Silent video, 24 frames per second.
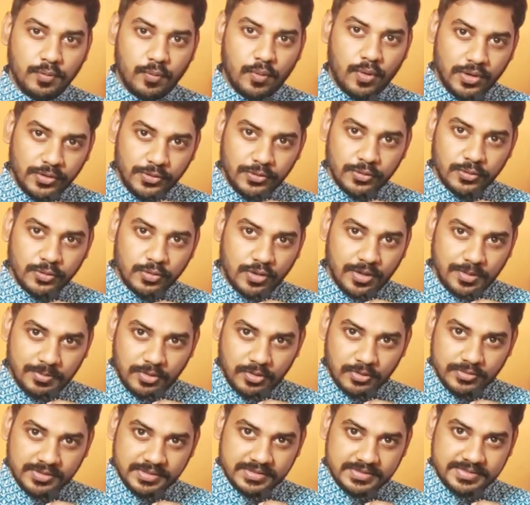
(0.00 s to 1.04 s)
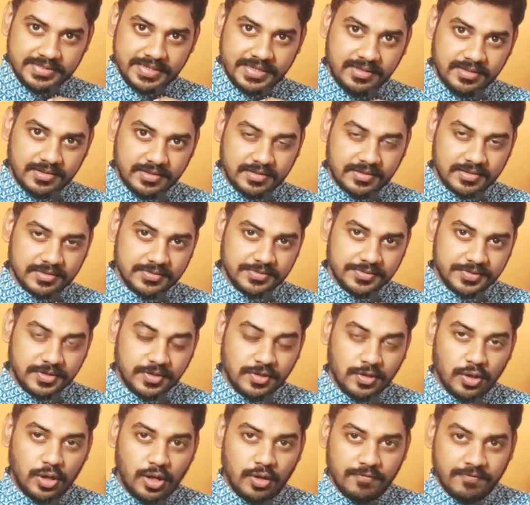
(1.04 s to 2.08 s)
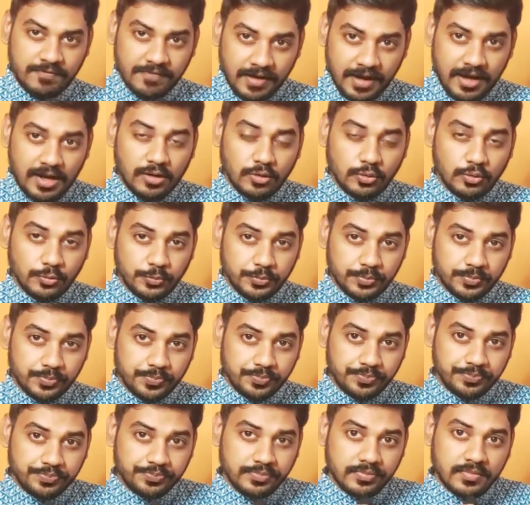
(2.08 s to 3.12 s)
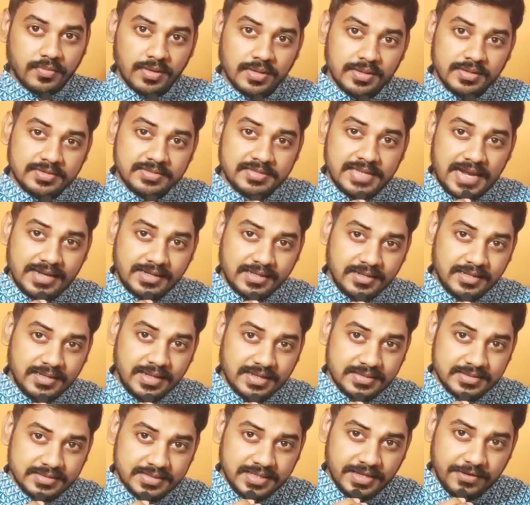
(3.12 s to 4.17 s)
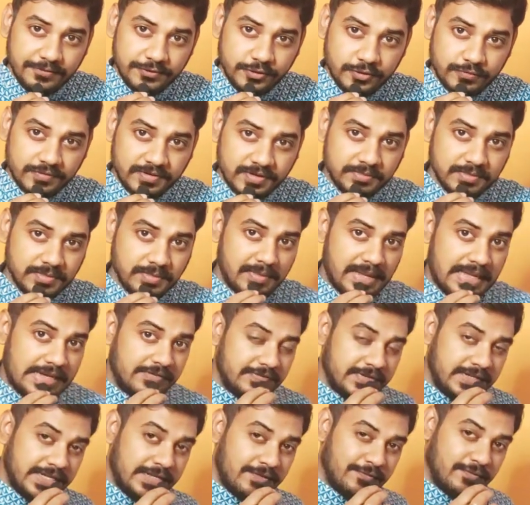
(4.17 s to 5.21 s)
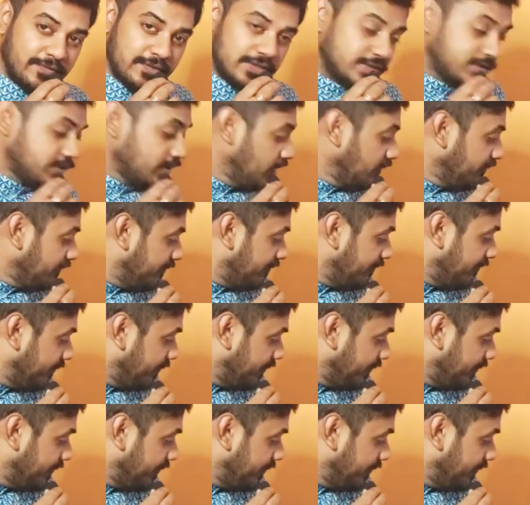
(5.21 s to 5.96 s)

you want to know about the secret of how Saturn can save you from the malefic influence of